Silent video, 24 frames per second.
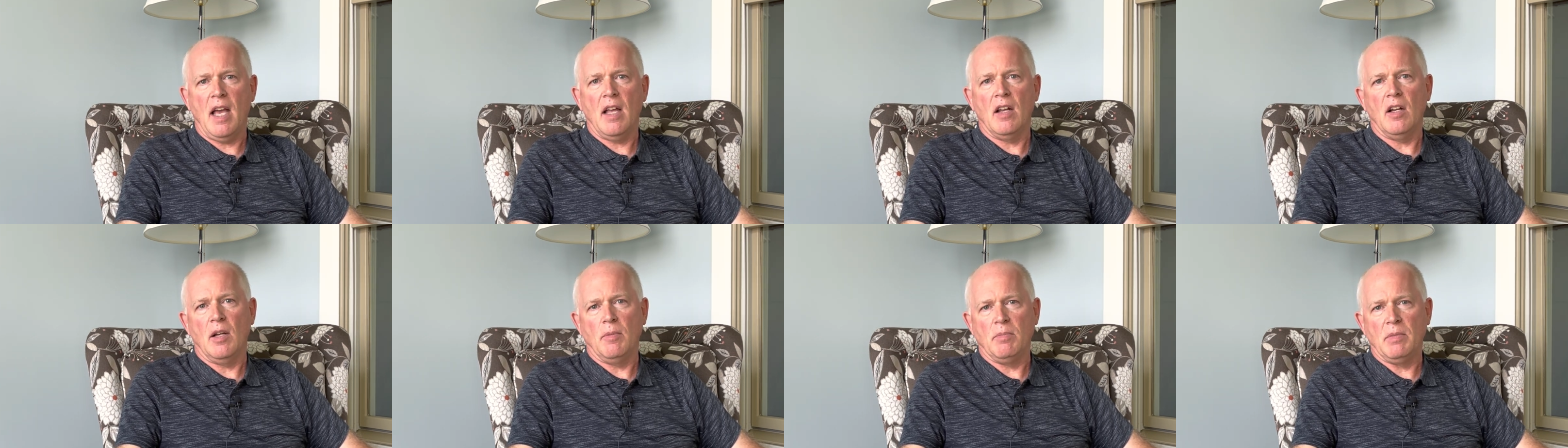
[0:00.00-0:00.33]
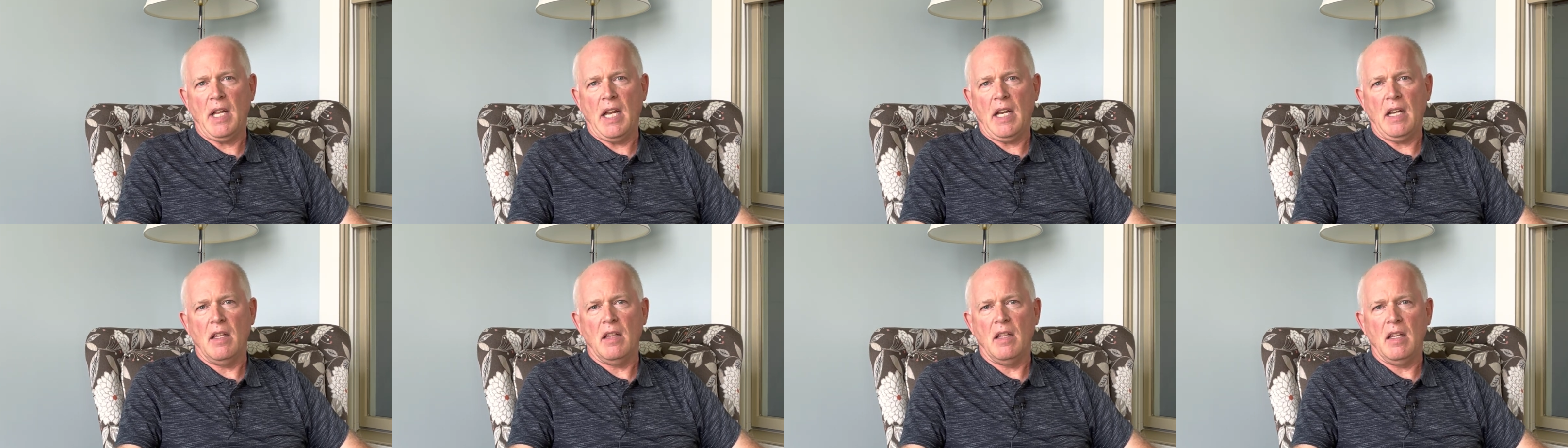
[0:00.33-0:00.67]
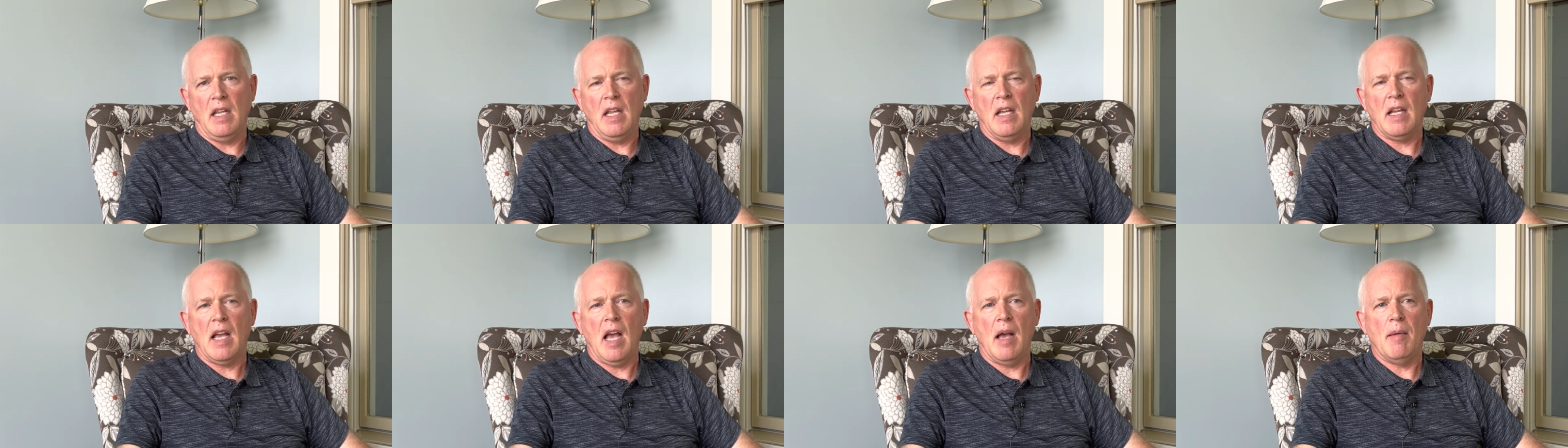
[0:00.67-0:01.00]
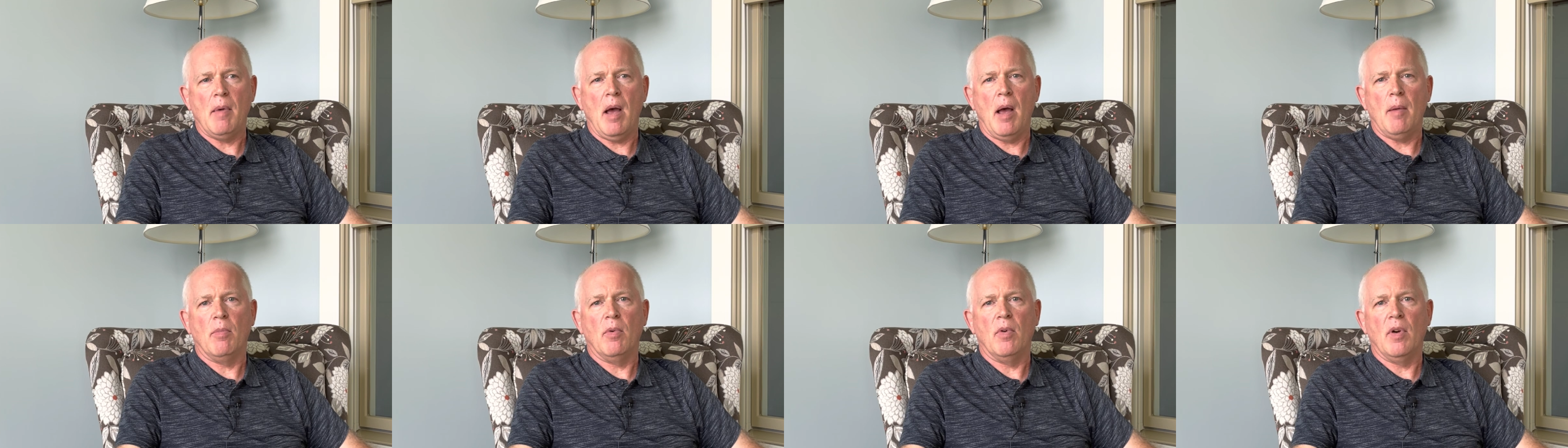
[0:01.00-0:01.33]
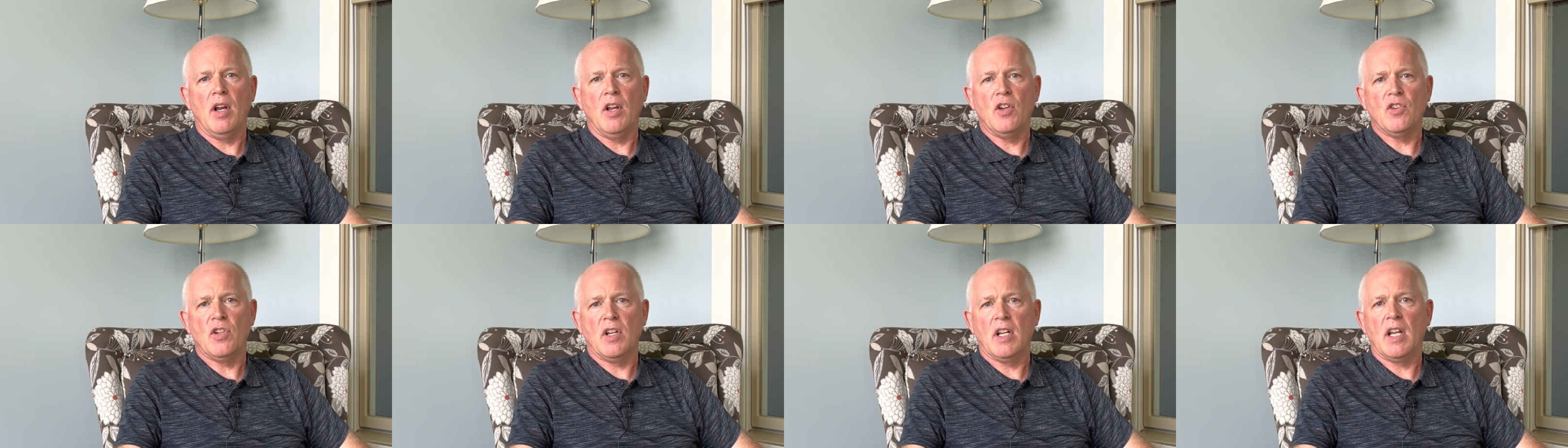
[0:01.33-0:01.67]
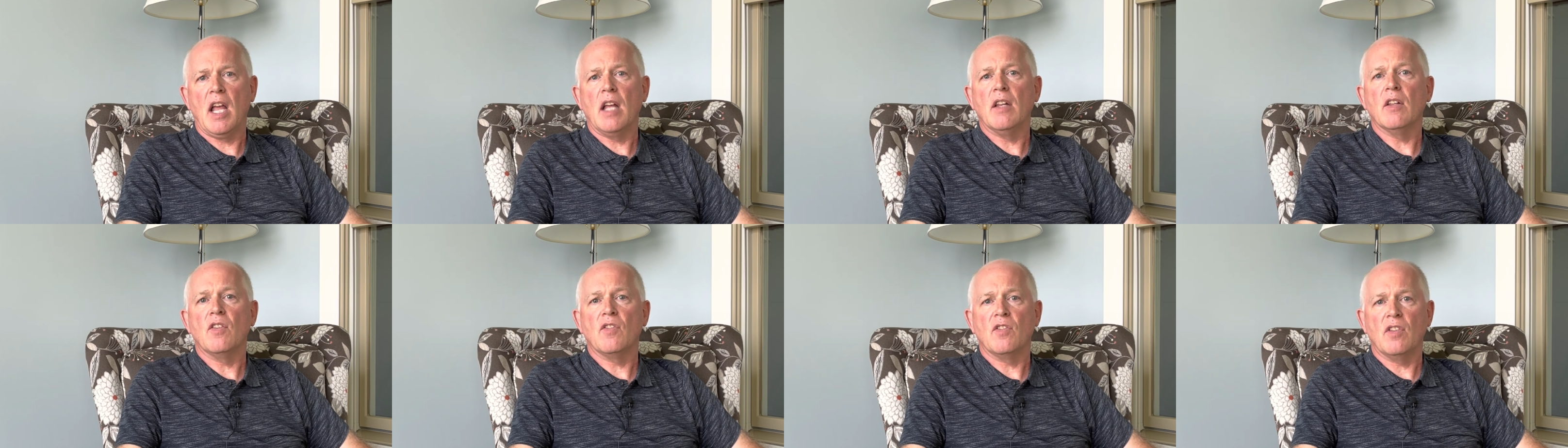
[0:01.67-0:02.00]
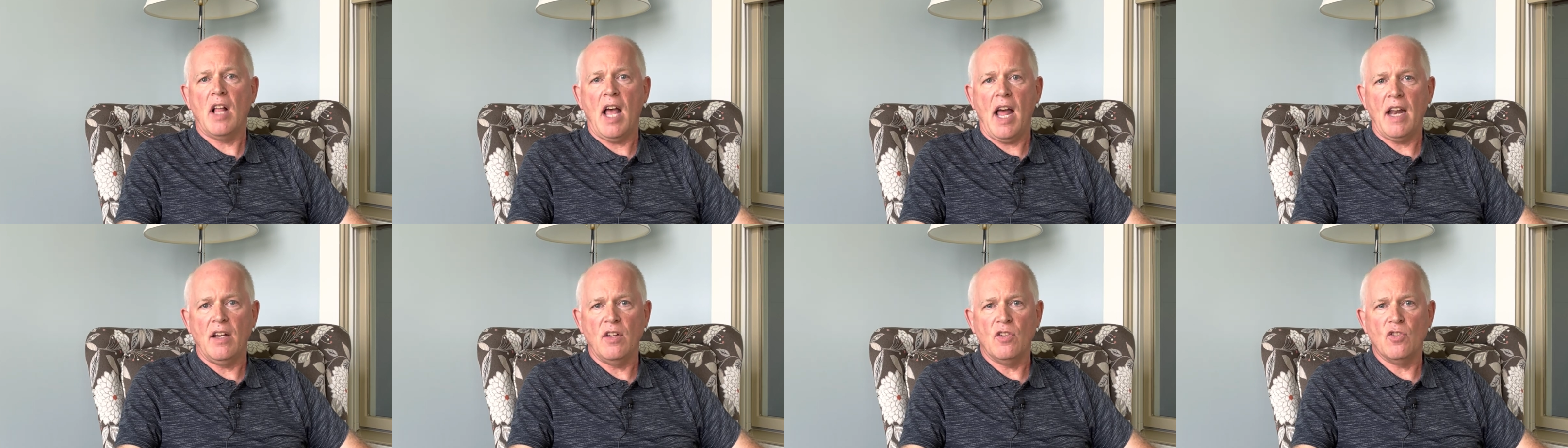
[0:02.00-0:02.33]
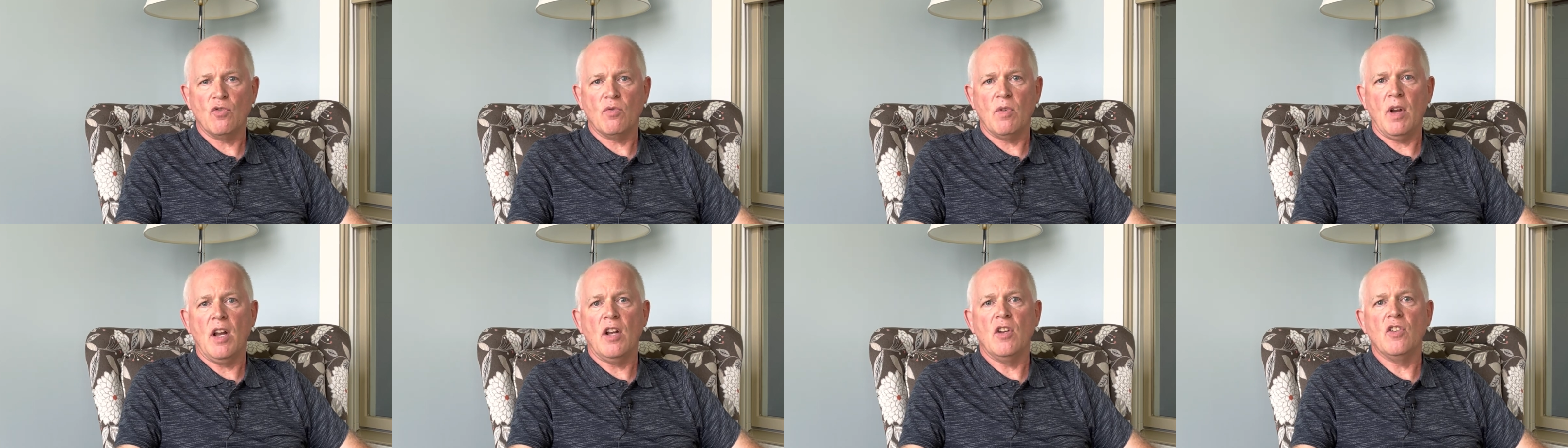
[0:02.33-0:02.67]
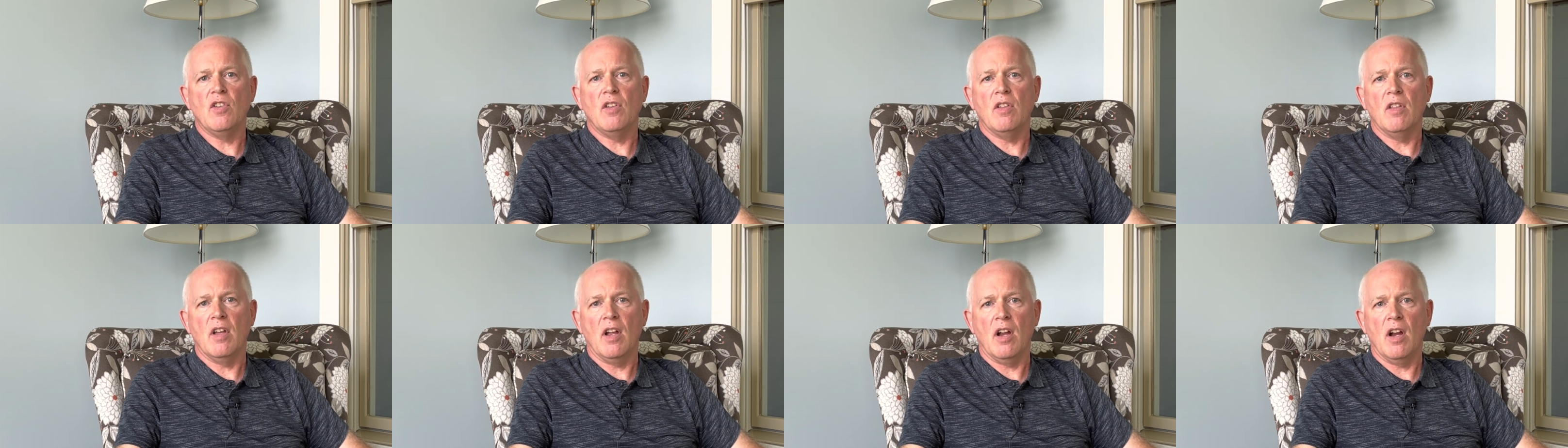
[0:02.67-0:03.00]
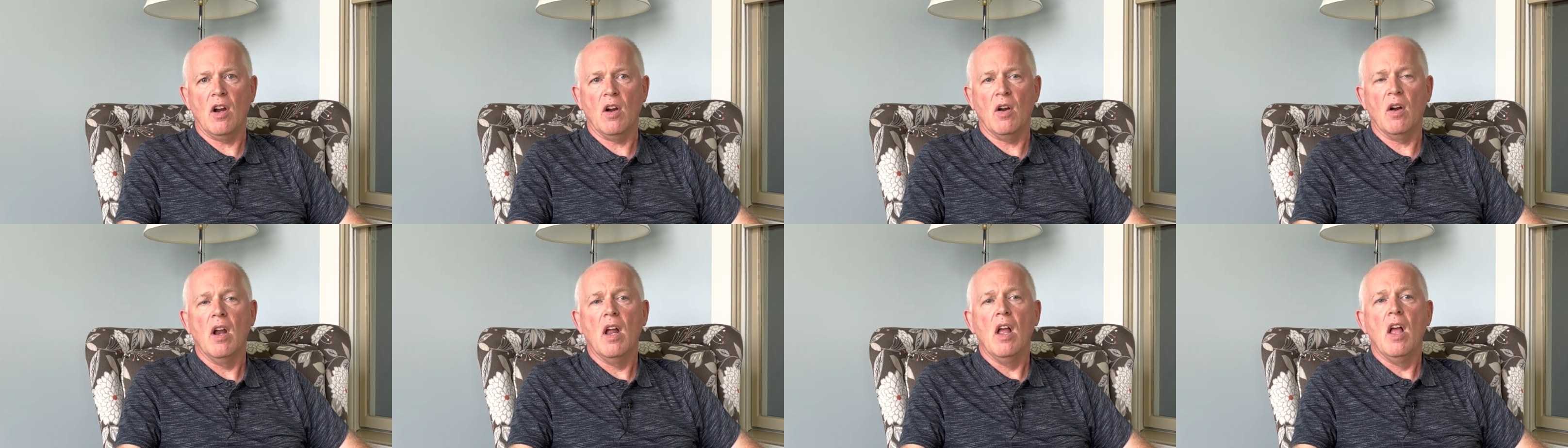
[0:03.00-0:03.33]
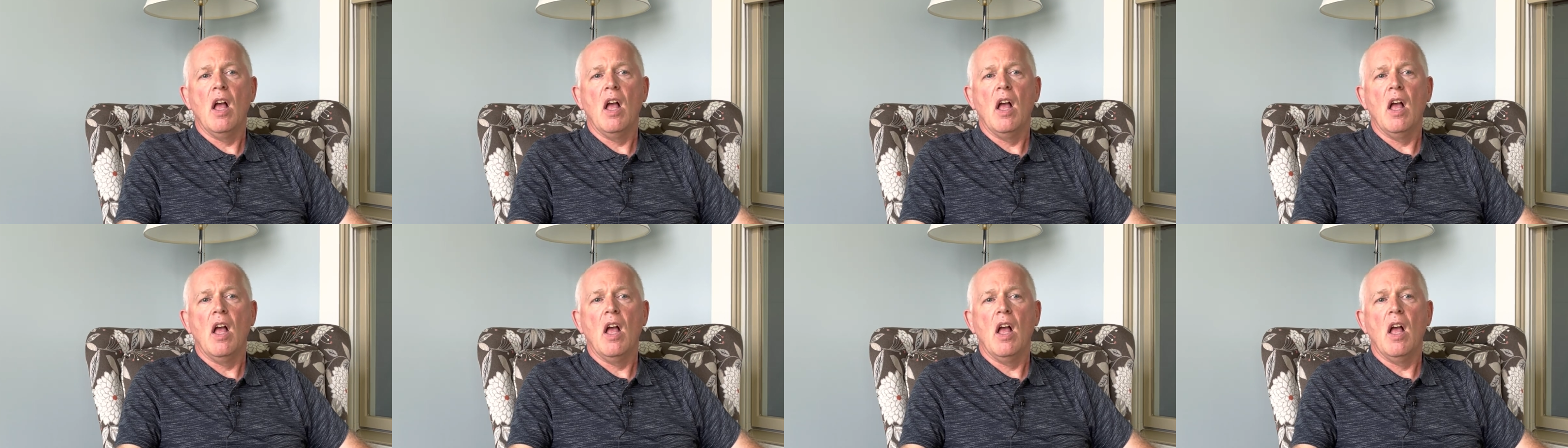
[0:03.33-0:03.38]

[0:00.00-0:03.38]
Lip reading: updating the e-com operation, again, the slotting strategy there,